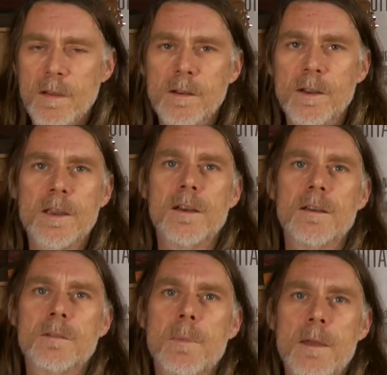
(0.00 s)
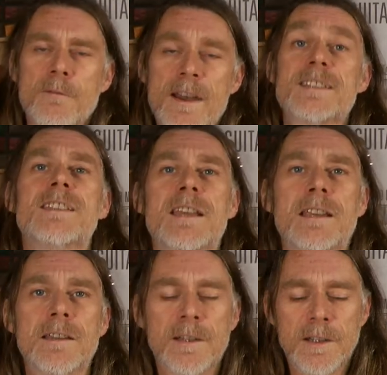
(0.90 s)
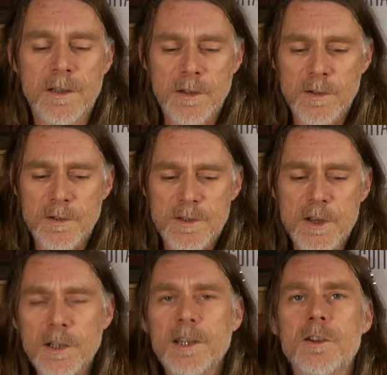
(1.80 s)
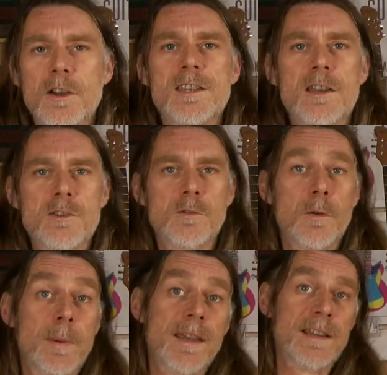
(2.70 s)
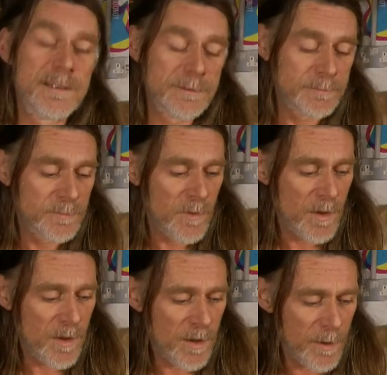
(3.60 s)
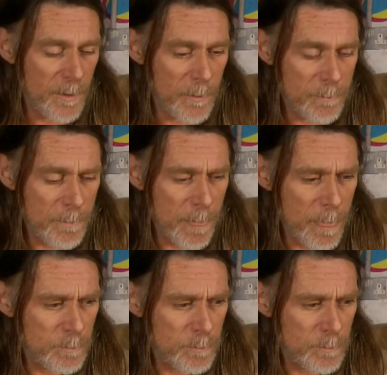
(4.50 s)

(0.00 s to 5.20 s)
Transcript: advanced thing. Certainly not essential for a beginner. What am